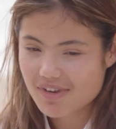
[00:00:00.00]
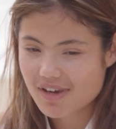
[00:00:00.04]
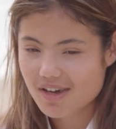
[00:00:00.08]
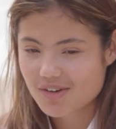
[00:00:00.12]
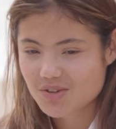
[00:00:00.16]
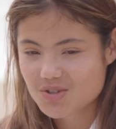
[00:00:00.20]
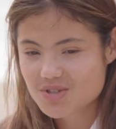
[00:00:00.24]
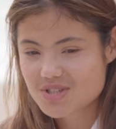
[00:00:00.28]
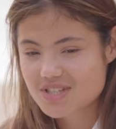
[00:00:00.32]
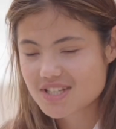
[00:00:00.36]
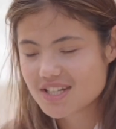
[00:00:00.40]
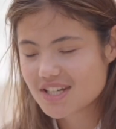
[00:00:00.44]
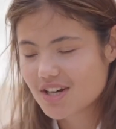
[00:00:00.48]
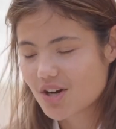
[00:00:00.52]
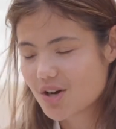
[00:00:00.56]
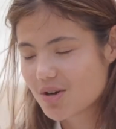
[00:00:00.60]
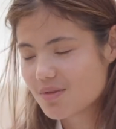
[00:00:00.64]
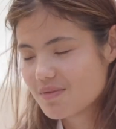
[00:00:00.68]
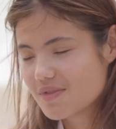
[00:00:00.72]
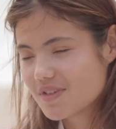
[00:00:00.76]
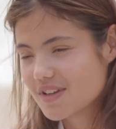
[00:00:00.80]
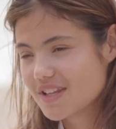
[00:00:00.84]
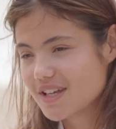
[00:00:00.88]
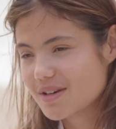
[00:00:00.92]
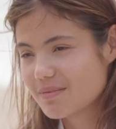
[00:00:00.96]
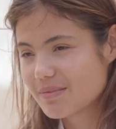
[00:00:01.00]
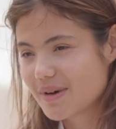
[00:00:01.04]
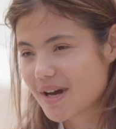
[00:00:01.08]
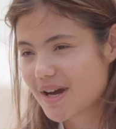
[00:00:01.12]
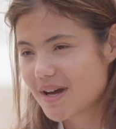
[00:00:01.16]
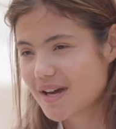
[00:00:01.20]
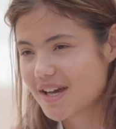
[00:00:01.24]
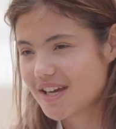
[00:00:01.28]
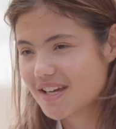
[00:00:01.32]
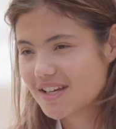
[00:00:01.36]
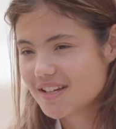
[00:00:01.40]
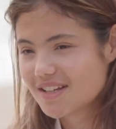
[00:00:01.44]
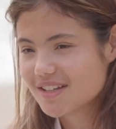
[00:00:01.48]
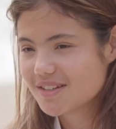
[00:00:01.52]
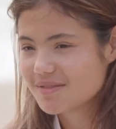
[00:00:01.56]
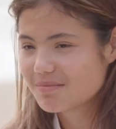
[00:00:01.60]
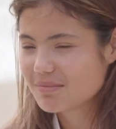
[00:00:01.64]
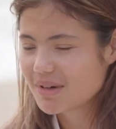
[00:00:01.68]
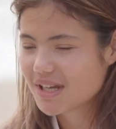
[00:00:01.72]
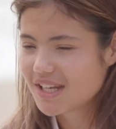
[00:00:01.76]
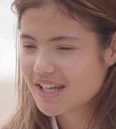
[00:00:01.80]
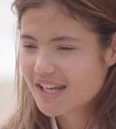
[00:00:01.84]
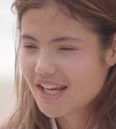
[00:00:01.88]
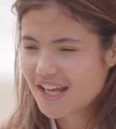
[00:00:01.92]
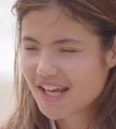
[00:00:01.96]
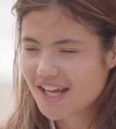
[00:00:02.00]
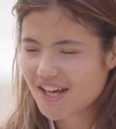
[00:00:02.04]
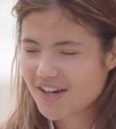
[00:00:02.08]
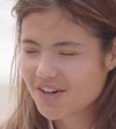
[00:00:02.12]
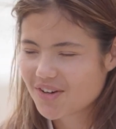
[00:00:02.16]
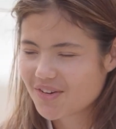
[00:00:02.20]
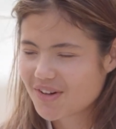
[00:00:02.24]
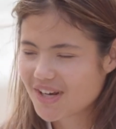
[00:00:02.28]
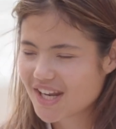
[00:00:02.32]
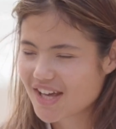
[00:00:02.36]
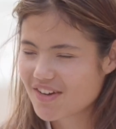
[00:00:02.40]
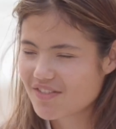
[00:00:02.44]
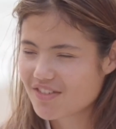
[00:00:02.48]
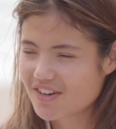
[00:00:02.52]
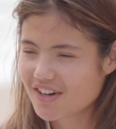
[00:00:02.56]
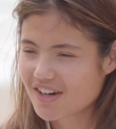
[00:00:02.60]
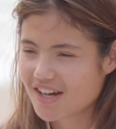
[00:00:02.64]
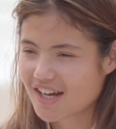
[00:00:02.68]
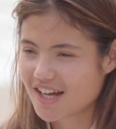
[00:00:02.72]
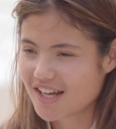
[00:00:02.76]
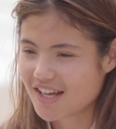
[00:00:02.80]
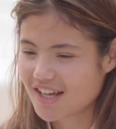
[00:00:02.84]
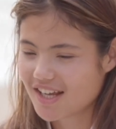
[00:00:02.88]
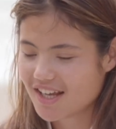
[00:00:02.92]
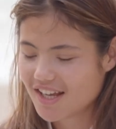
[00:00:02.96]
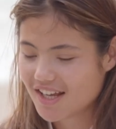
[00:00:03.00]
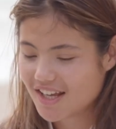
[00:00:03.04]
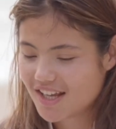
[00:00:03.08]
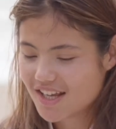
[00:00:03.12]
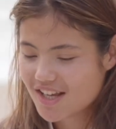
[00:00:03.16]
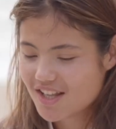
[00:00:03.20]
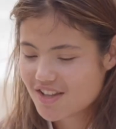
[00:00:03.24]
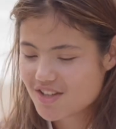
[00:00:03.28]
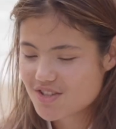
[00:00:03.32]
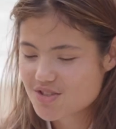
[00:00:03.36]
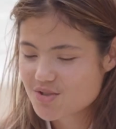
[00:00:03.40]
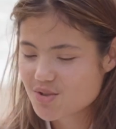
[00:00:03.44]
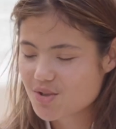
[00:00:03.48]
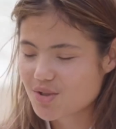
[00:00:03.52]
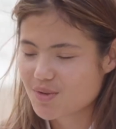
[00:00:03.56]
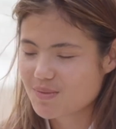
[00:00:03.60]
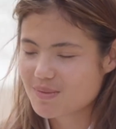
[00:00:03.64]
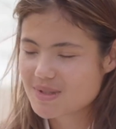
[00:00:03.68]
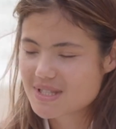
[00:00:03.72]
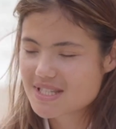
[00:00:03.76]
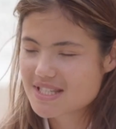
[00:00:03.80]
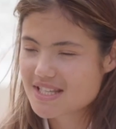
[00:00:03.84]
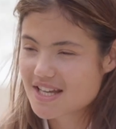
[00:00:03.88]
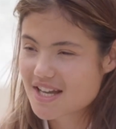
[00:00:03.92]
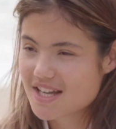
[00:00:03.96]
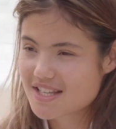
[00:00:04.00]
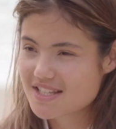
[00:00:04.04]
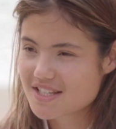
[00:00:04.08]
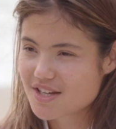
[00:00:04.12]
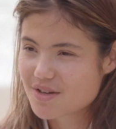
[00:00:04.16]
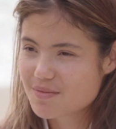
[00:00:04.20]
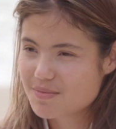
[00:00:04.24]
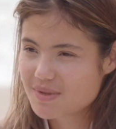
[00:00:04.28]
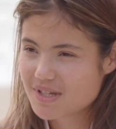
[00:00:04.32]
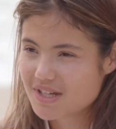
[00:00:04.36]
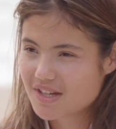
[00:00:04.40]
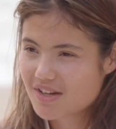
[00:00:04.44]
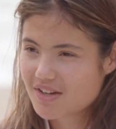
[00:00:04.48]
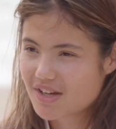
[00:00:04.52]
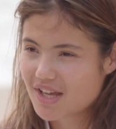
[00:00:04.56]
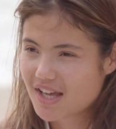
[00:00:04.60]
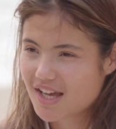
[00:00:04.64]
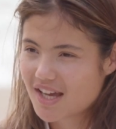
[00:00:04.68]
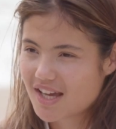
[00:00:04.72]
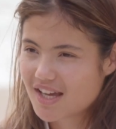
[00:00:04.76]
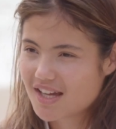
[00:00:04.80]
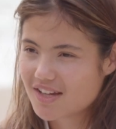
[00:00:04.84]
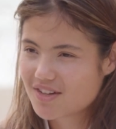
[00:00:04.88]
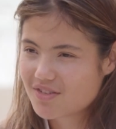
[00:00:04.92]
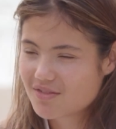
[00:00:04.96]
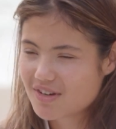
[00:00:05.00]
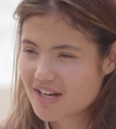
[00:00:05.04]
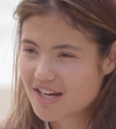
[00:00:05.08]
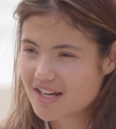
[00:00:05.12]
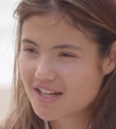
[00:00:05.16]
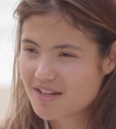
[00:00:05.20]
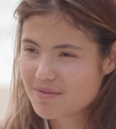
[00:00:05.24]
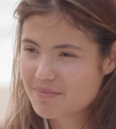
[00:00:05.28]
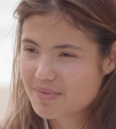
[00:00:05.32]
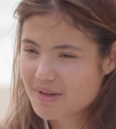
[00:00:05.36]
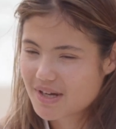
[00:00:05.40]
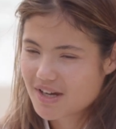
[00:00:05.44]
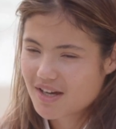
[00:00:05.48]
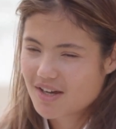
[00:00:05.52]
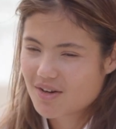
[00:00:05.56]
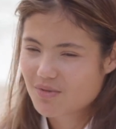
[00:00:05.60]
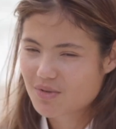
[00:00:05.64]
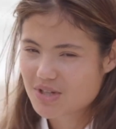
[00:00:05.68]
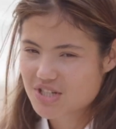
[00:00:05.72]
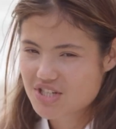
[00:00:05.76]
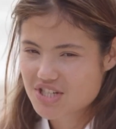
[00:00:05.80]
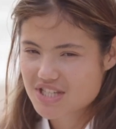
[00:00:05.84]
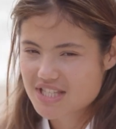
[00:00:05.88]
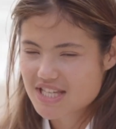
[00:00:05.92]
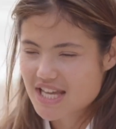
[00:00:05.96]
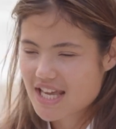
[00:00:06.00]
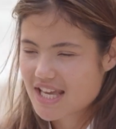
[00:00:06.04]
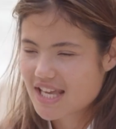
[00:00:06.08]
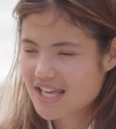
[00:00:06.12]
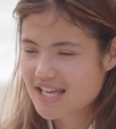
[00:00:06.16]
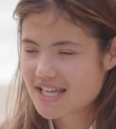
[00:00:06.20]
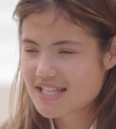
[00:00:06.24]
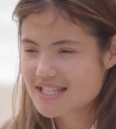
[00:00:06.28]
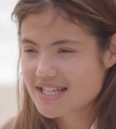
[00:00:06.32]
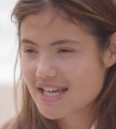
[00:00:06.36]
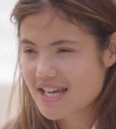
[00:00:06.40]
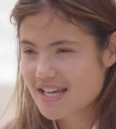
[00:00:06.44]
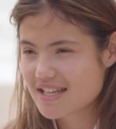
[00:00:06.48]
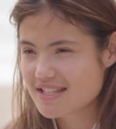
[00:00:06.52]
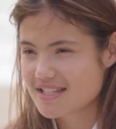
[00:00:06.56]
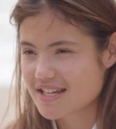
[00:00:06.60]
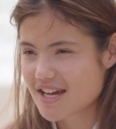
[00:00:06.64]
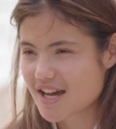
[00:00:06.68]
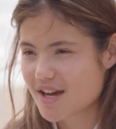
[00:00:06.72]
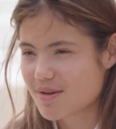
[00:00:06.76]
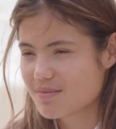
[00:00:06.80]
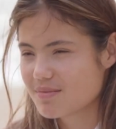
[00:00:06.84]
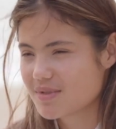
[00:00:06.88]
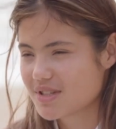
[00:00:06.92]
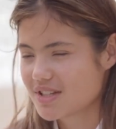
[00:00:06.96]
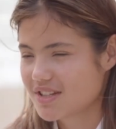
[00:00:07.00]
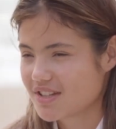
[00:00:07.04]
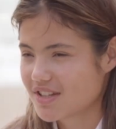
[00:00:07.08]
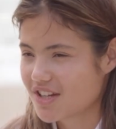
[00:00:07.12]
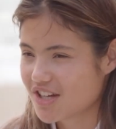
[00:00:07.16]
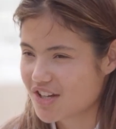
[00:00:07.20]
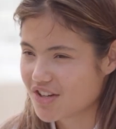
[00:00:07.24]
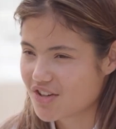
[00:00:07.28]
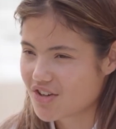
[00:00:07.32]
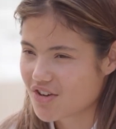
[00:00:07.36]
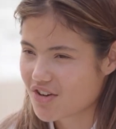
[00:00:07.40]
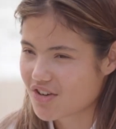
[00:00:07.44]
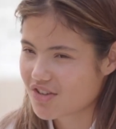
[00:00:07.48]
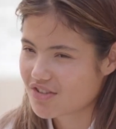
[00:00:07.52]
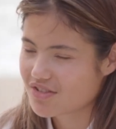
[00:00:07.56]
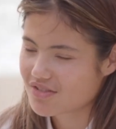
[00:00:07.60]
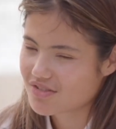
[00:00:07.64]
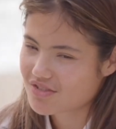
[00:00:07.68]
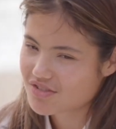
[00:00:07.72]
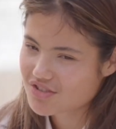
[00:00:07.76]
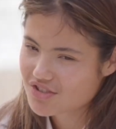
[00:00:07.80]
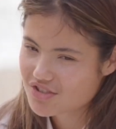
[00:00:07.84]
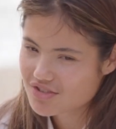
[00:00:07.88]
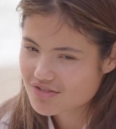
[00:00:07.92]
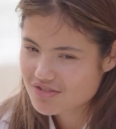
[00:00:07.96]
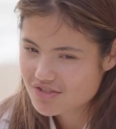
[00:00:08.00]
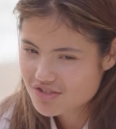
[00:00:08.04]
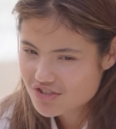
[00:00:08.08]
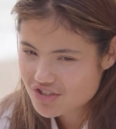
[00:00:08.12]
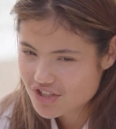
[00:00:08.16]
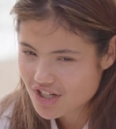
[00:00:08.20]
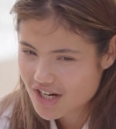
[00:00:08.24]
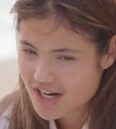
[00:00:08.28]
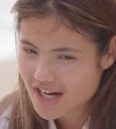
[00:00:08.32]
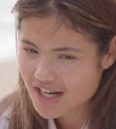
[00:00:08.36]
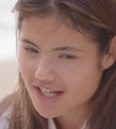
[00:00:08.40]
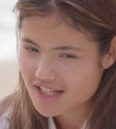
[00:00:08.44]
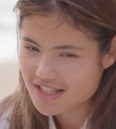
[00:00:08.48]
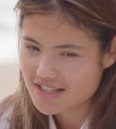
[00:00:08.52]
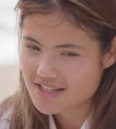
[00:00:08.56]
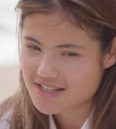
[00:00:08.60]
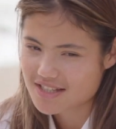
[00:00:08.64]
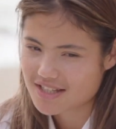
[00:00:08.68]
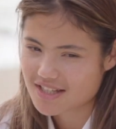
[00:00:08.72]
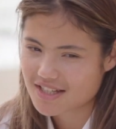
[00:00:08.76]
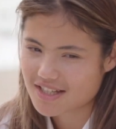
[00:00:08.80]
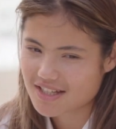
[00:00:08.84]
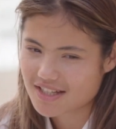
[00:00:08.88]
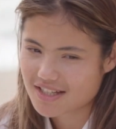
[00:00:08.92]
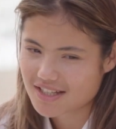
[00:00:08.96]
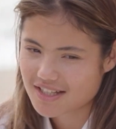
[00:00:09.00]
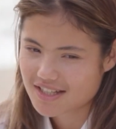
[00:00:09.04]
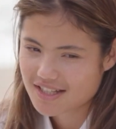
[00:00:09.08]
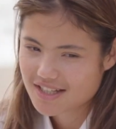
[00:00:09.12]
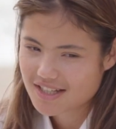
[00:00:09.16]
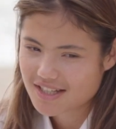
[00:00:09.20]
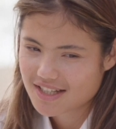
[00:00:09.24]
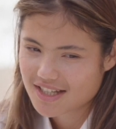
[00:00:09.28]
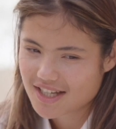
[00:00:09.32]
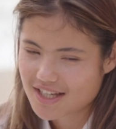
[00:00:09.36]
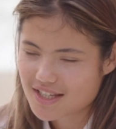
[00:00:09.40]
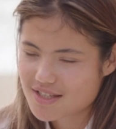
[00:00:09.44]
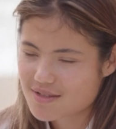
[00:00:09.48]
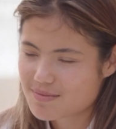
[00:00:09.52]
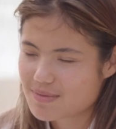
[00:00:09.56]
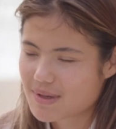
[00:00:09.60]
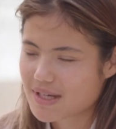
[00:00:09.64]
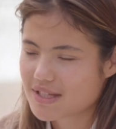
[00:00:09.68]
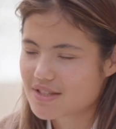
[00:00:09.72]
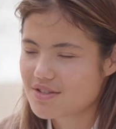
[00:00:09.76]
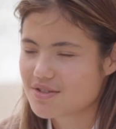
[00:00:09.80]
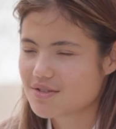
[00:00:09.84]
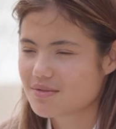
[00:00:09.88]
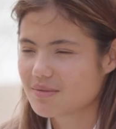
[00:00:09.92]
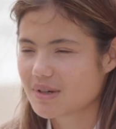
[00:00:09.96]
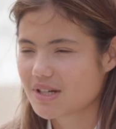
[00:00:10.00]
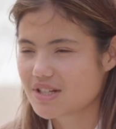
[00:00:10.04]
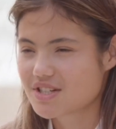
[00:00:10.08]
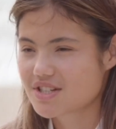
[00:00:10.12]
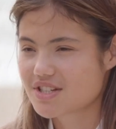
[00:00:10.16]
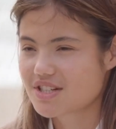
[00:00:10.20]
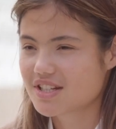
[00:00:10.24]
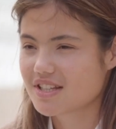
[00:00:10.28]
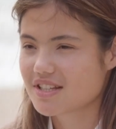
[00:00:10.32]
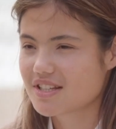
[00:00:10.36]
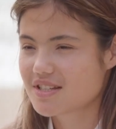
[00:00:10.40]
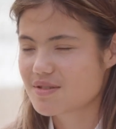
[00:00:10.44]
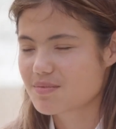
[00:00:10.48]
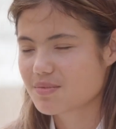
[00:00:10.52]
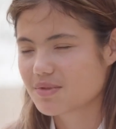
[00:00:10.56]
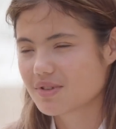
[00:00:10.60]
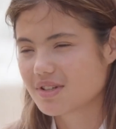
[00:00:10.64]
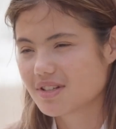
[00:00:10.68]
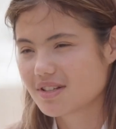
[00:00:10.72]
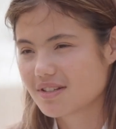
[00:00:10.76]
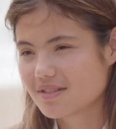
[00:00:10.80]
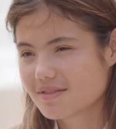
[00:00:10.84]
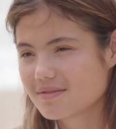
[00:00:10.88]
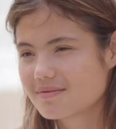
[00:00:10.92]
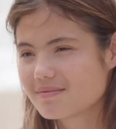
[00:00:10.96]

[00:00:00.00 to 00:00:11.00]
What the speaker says: we'll see, hopefully by Monday or whenever the tournament starts, I'll be okay and ready. But we're just taking it a day at a time and not trying to expect too much at this point.